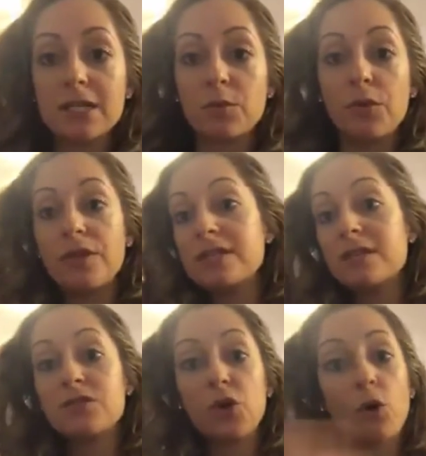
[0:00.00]
Well, this
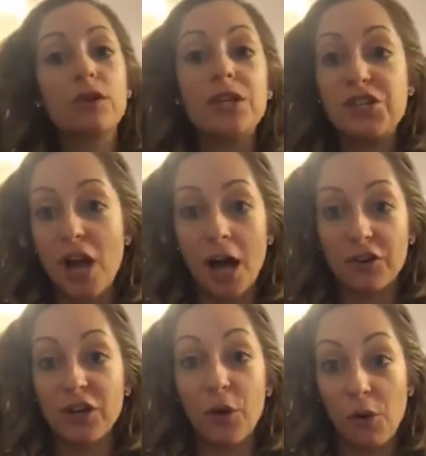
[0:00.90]
is totally
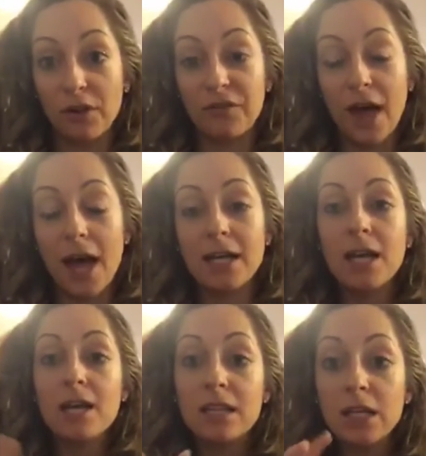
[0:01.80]
shattering all of that.
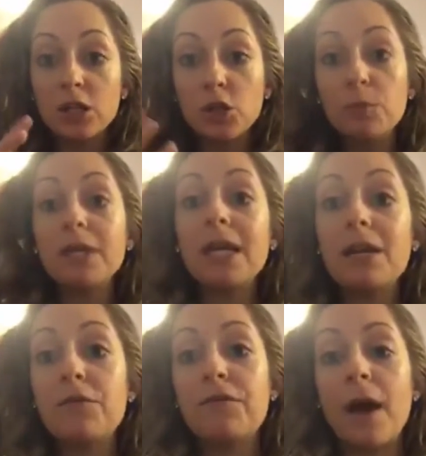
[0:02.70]
The
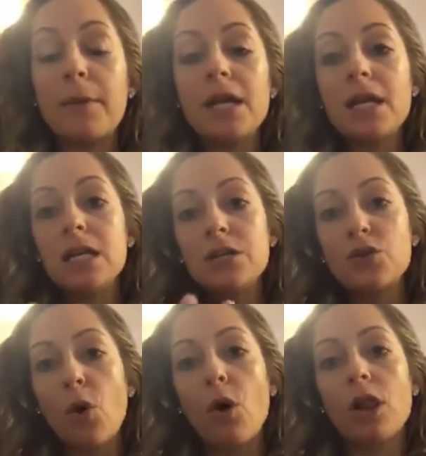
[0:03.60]
illuminated feminine is
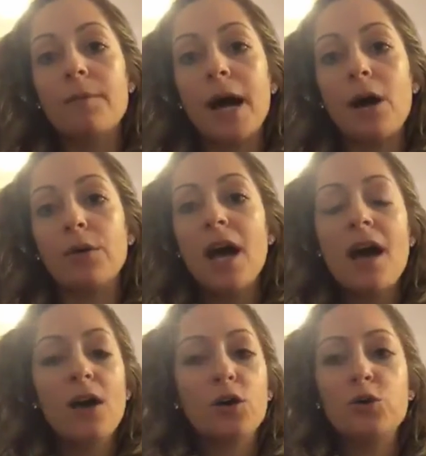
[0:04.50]
all about
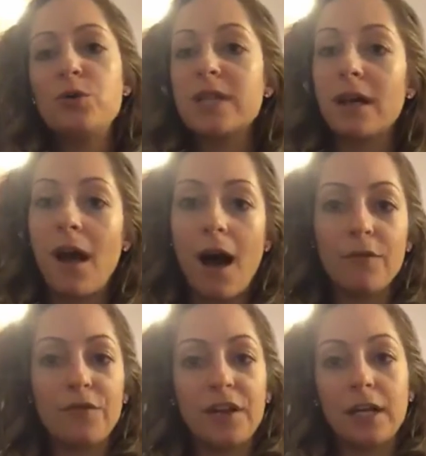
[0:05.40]
oozing
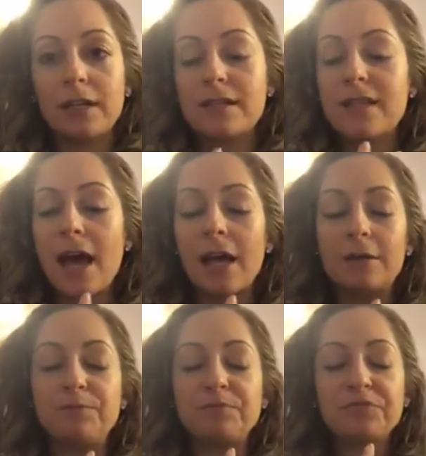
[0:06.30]
confidence
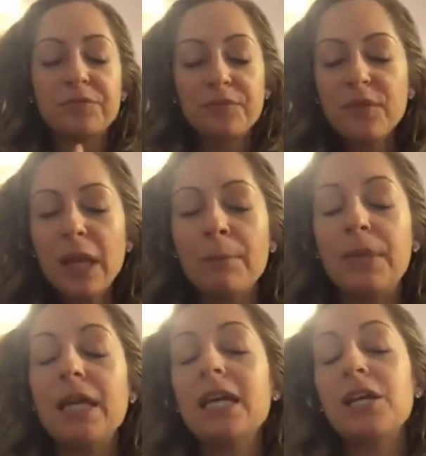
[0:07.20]
and
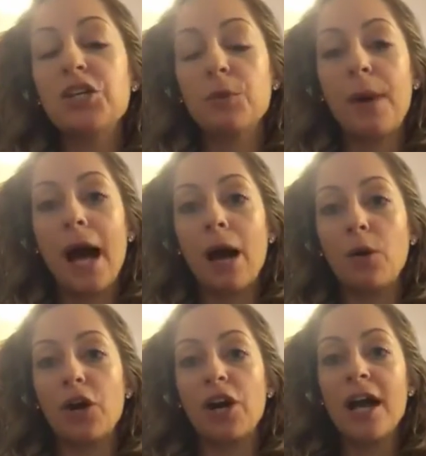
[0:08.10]
being in your
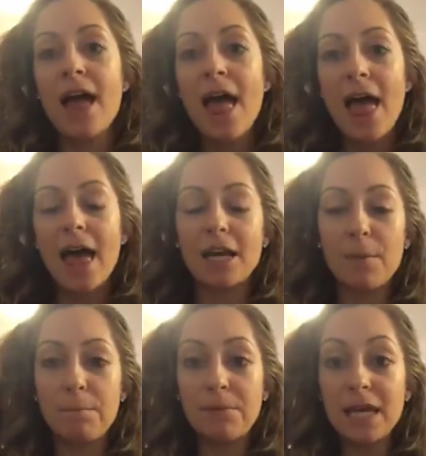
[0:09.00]
power
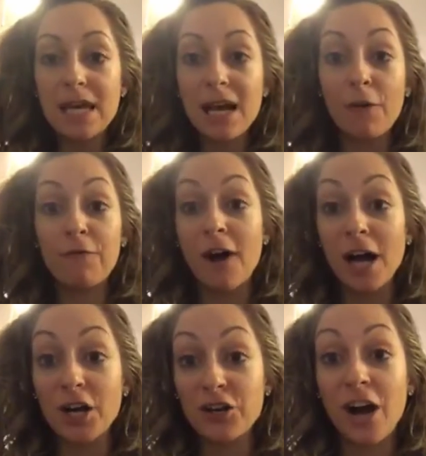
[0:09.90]
and being a
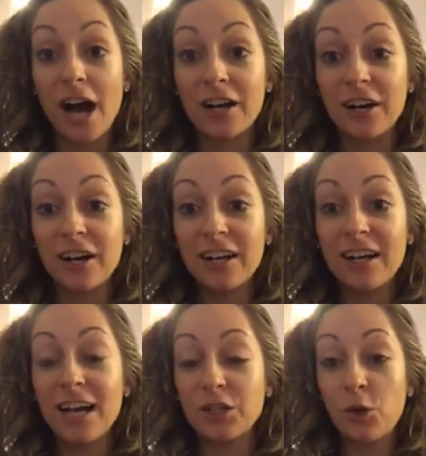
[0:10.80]
firecracker.
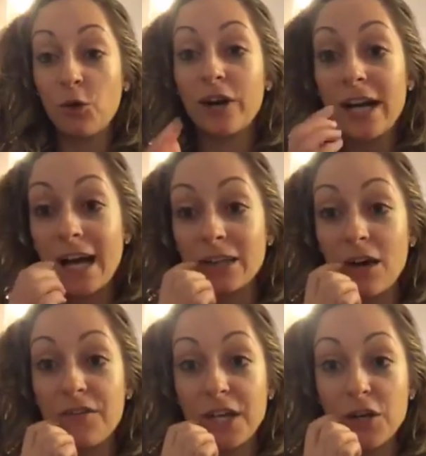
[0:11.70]
And Corey, I
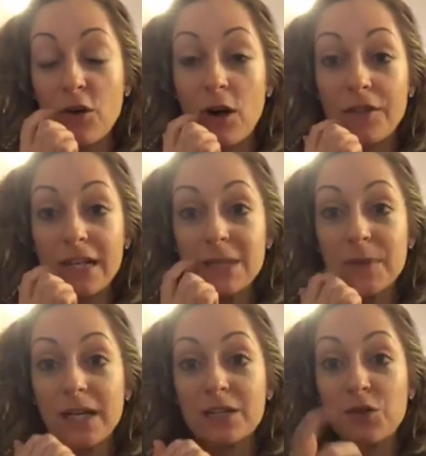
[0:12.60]
love that you're on this,
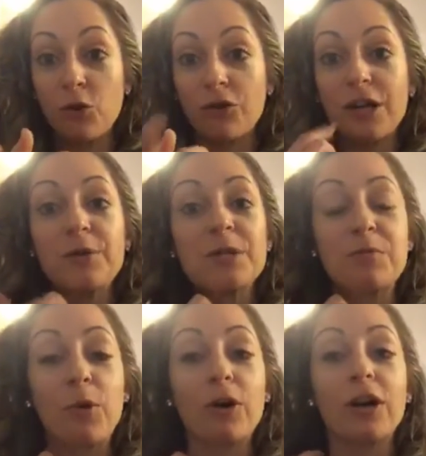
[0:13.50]
because Corey was
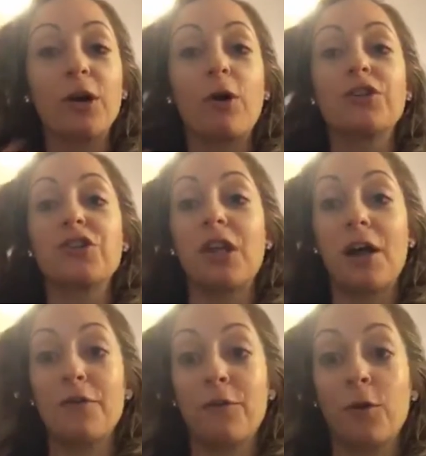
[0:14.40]
born on July
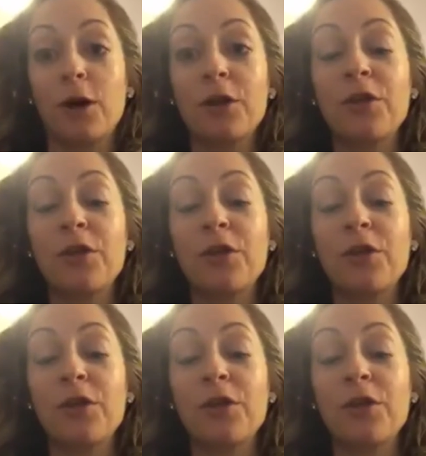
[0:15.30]
4th,